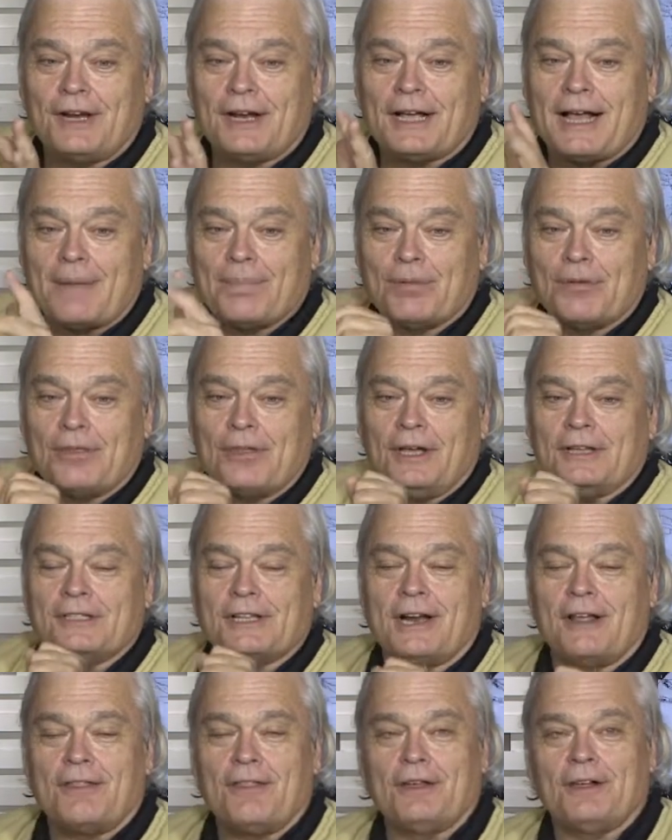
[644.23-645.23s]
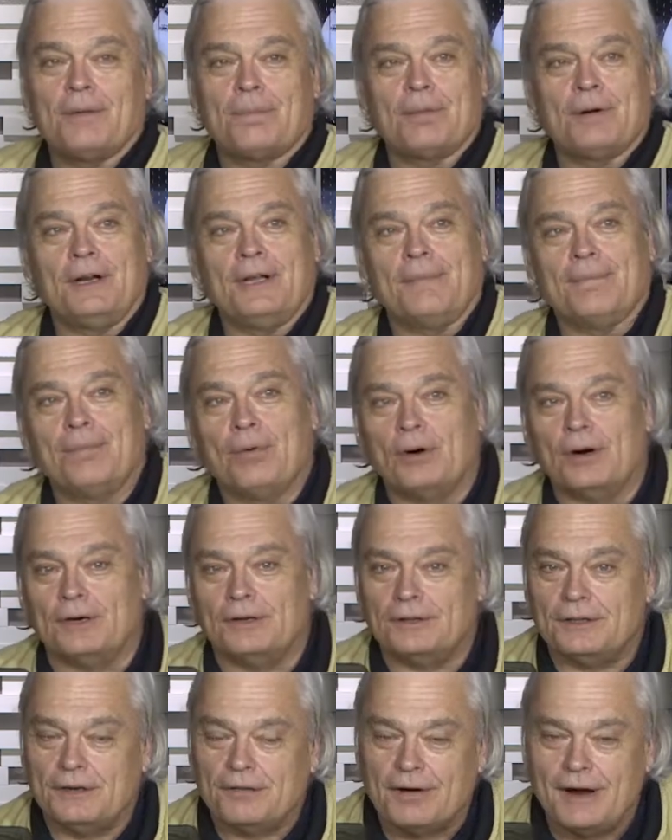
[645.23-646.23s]
out a couple things that I think are pretty
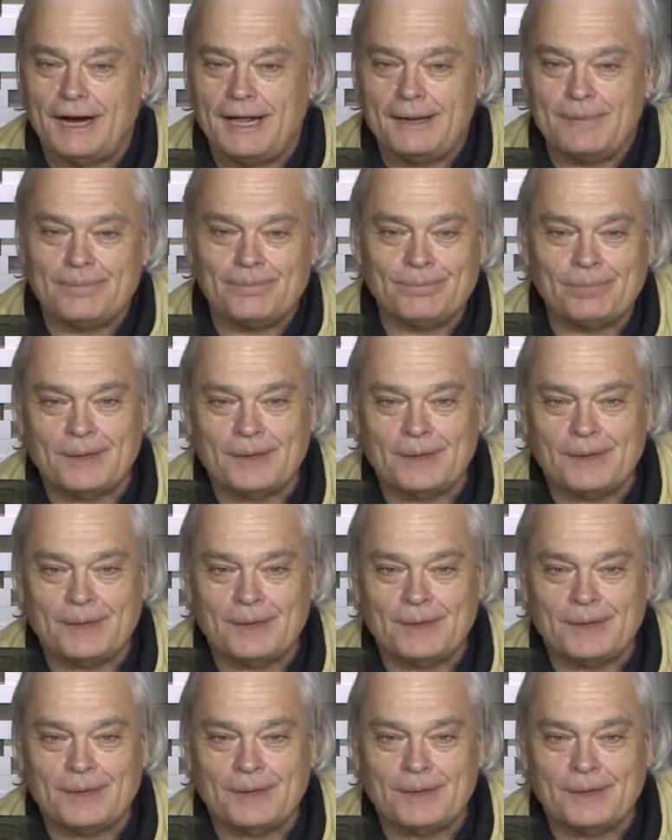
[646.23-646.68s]
important. Are you ready?